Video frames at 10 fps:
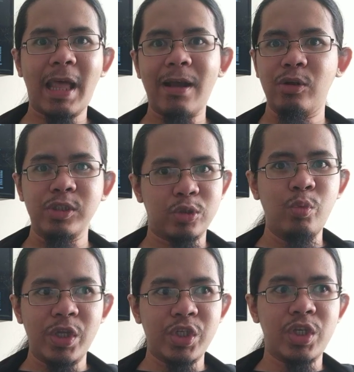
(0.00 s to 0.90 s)
toggle
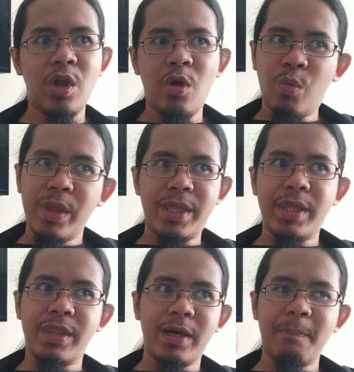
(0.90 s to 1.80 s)
switch
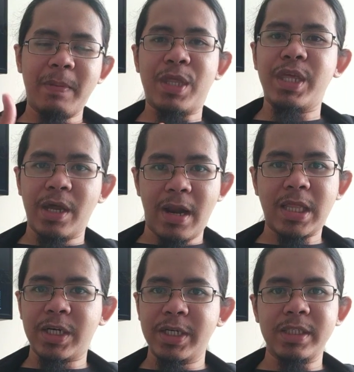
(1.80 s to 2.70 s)
within the Pythia
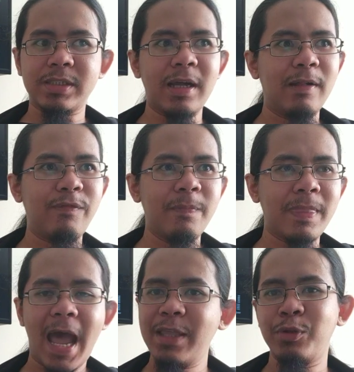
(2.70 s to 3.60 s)
run card itself,
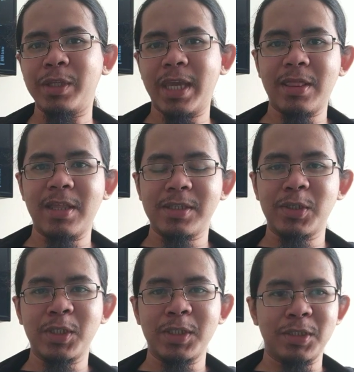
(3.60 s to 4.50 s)
I don't get the
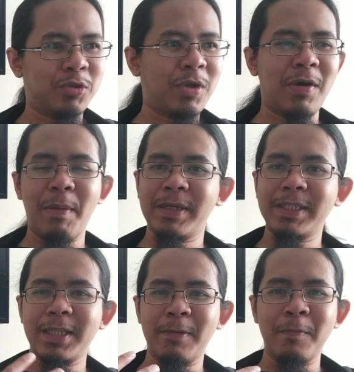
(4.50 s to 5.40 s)
uncertainty. So now I'm
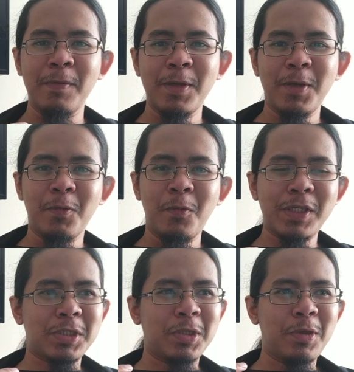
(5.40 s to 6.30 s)
asking them,
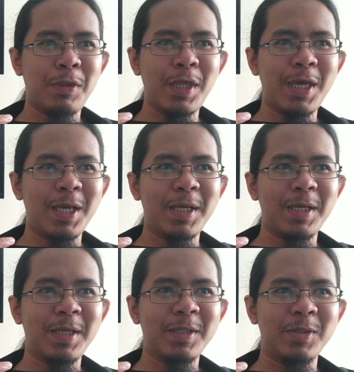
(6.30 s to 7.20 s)
which do you think
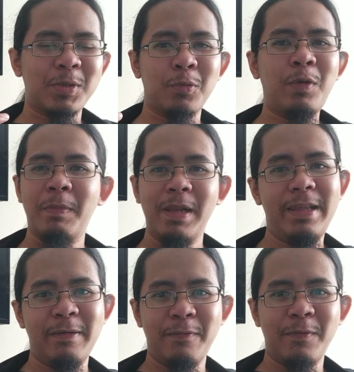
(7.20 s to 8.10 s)
should we
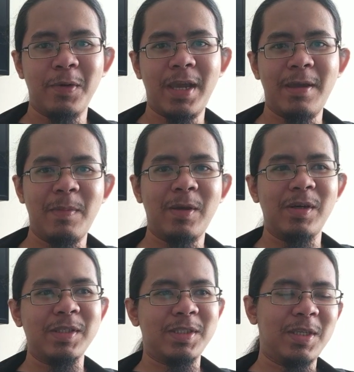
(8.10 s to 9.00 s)
believe? Okay,
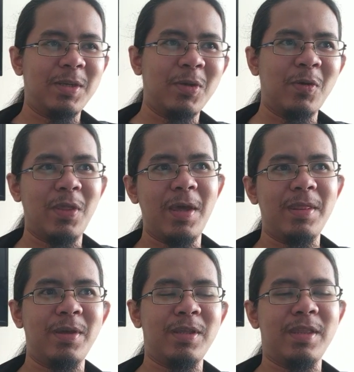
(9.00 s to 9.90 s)
because you know the,
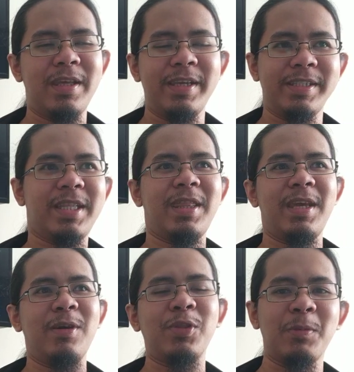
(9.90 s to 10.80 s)
the, the is it
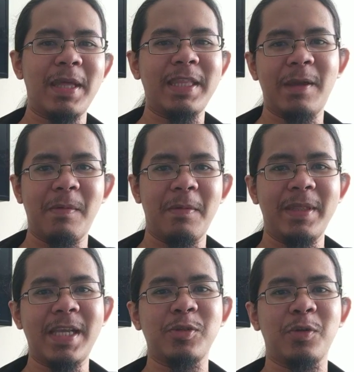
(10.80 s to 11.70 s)
the automatic
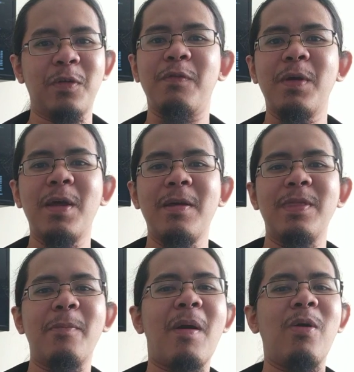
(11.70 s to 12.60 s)
implementation of
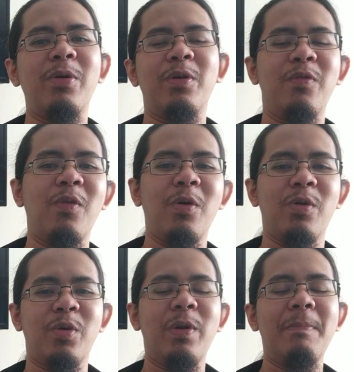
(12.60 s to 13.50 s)
the power of
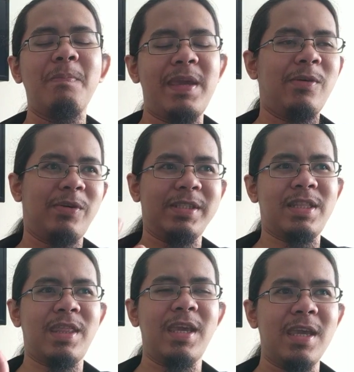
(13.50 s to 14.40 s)
or wimpy or is
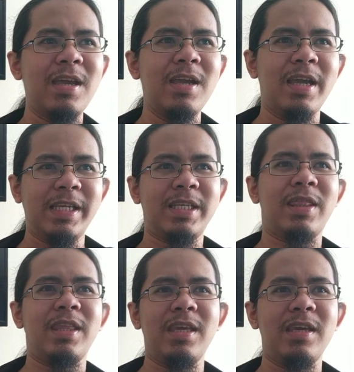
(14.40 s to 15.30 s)
it the is
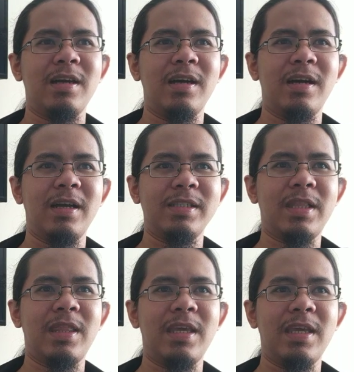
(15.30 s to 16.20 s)
it the uh, is
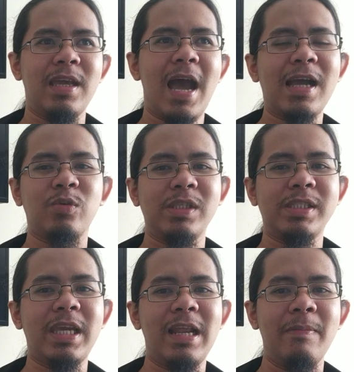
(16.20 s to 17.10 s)
it the actual
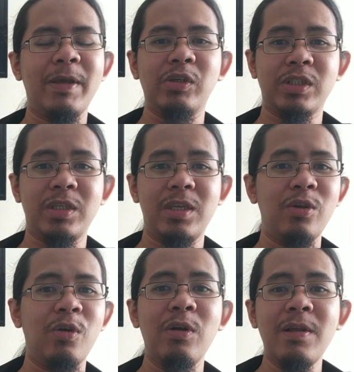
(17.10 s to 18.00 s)
scale? Because you
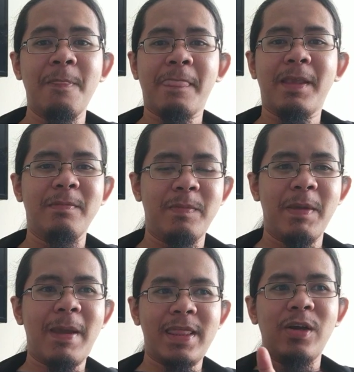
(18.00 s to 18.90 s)
know
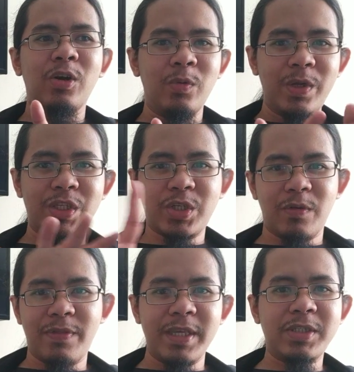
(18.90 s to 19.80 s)
depending on which
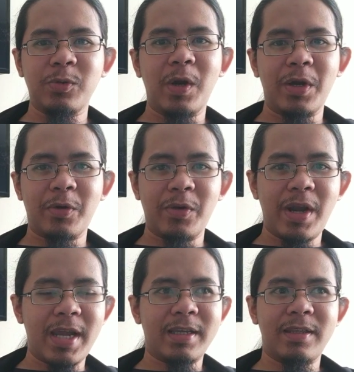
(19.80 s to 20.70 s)
of these two are
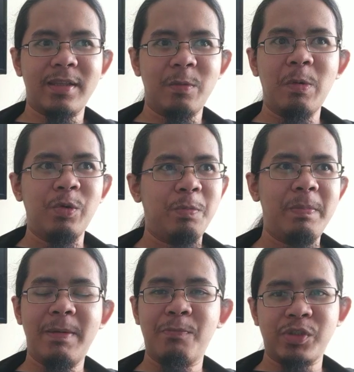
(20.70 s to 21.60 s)
correct, we would
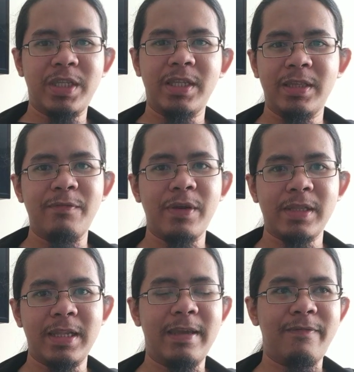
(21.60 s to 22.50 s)
be proceeding
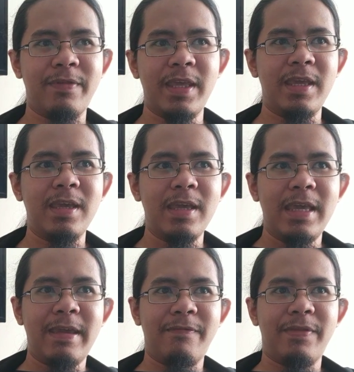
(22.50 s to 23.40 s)
differently if the
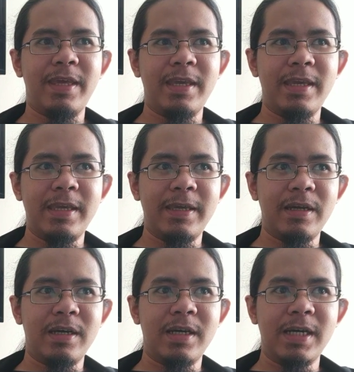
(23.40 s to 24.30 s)
if the
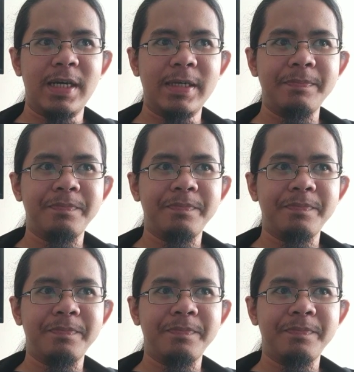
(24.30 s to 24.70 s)
uh,